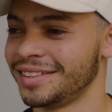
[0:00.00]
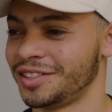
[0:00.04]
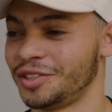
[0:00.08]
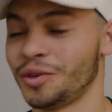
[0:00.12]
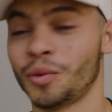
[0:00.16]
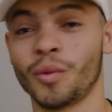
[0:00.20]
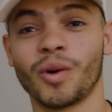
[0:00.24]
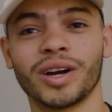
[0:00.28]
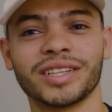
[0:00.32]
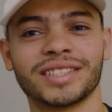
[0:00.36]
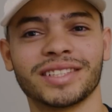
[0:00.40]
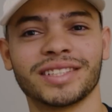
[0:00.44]

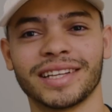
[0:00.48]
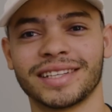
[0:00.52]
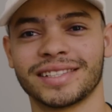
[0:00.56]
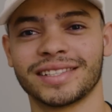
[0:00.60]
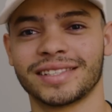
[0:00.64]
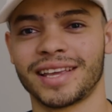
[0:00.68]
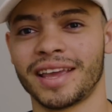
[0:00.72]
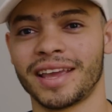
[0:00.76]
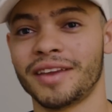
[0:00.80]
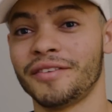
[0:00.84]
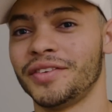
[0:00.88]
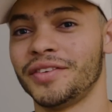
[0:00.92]
To watch like
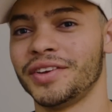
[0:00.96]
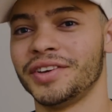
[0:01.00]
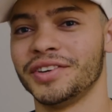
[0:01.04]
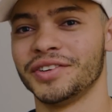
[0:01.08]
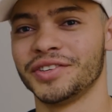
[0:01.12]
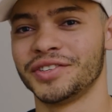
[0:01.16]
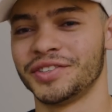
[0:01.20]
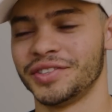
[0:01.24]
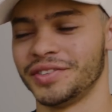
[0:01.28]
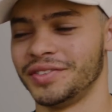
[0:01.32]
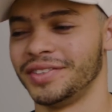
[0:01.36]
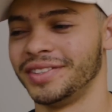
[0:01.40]
skate
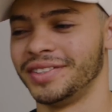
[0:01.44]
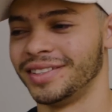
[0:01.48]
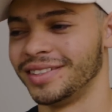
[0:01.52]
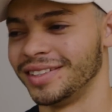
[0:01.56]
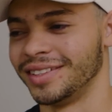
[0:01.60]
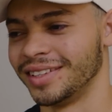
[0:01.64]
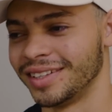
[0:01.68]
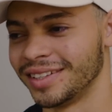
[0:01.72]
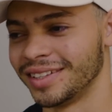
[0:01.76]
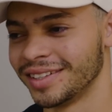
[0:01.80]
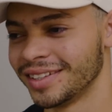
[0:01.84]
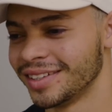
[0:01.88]
videos too, you
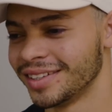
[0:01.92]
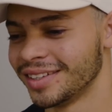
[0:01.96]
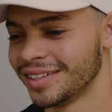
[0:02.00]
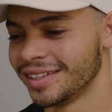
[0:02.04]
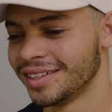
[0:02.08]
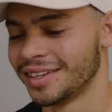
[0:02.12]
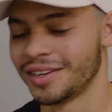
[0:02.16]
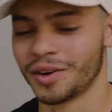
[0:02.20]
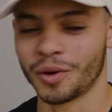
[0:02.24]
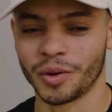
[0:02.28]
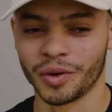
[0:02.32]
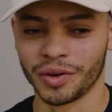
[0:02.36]
know, like
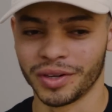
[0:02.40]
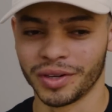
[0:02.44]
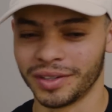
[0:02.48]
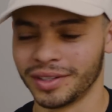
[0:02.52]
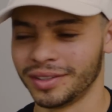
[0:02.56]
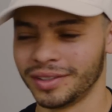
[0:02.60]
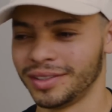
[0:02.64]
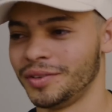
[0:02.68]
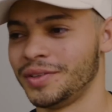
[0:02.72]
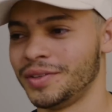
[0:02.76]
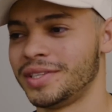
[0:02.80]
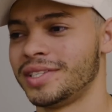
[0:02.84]
we,
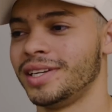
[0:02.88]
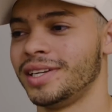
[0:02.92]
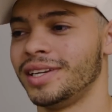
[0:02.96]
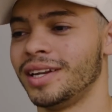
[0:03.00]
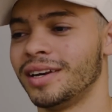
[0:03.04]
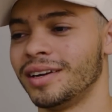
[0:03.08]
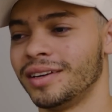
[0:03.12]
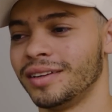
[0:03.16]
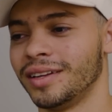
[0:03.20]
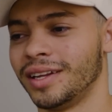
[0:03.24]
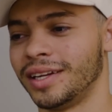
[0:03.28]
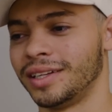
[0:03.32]
we sit
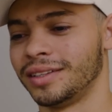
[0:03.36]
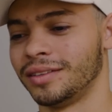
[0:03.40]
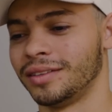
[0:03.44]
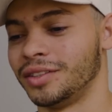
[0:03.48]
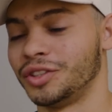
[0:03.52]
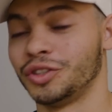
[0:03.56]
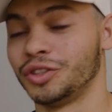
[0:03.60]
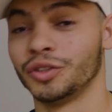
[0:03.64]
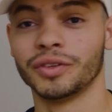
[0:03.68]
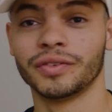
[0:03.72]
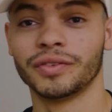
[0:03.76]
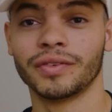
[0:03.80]
down like
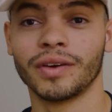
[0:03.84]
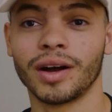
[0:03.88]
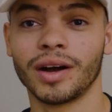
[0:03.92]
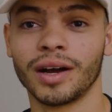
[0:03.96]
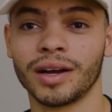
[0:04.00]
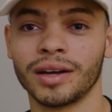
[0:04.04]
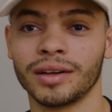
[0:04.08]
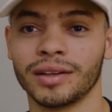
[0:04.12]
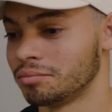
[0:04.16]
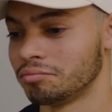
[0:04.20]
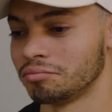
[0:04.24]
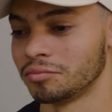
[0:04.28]
on
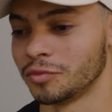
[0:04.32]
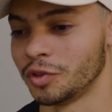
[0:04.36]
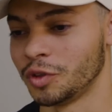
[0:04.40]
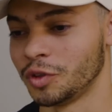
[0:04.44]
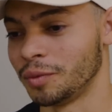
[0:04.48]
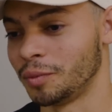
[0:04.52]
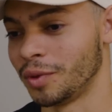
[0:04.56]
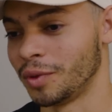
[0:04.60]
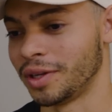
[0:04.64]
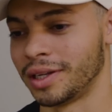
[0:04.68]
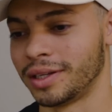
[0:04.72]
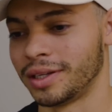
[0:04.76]
sofa.
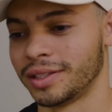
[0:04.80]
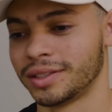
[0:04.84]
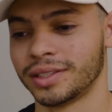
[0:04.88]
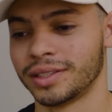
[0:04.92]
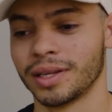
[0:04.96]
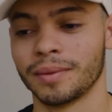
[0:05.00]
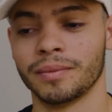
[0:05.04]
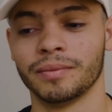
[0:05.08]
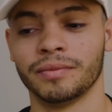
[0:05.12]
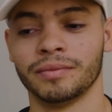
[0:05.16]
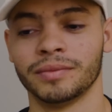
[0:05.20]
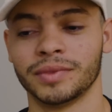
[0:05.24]
We play
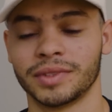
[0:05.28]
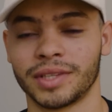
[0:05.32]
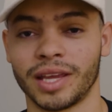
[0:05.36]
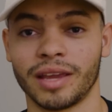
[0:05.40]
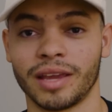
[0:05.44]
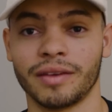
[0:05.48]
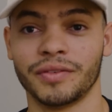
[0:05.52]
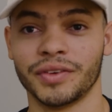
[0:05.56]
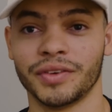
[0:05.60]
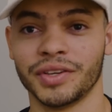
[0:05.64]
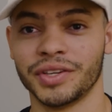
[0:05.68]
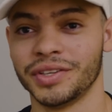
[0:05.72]
some
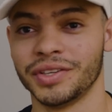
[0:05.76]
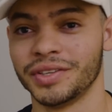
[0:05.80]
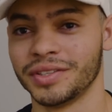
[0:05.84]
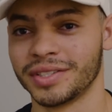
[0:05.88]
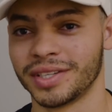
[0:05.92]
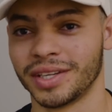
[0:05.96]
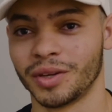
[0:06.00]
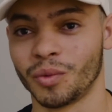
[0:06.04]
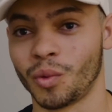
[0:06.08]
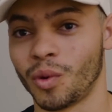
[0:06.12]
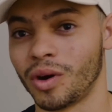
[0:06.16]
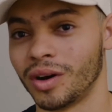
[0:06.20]
skate
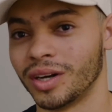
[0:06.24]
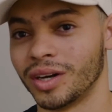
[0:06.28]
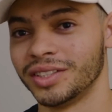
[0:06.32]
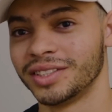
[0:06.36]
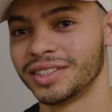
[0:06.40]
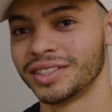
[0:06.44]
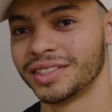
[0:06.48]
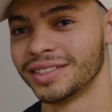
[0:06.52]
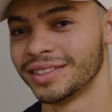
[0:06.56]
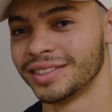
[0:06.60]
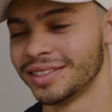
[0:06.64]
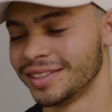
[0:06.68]
videos and
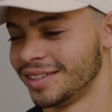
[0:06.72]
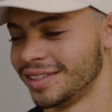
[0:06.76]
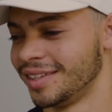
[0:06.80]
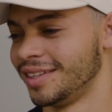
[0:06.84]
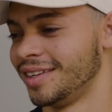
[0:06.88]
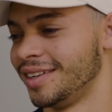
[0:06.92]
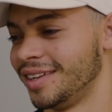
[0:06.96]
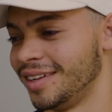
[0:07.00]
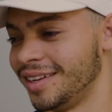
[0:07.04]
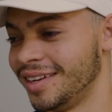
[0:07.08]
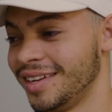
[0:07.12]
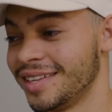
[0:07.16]
watch.
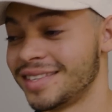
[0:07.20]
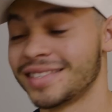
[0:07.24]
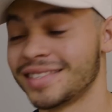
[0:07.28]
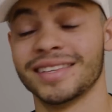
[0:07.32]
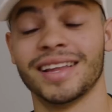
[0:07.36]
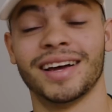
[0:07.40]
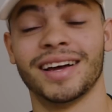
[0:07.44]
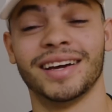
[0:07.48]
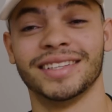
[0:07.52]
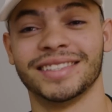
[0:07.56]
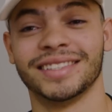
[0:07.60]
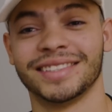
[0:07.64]
It's
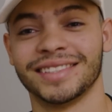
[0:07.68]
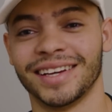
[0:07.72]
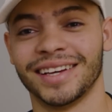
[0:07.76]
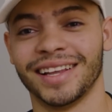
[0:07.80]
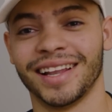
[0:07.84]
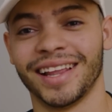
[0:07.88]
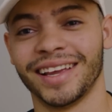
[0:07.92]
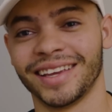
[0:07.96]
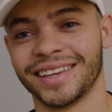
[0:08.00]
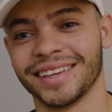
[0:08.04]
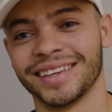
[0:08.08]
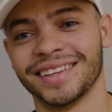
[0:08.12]
nice, I
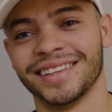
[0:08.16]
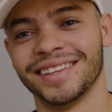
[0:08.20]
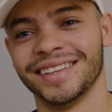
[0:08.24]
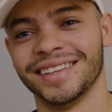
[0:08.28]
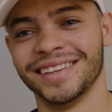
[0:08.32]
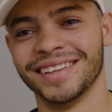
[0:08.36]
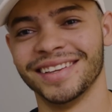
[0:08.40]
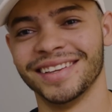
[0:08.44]
like it.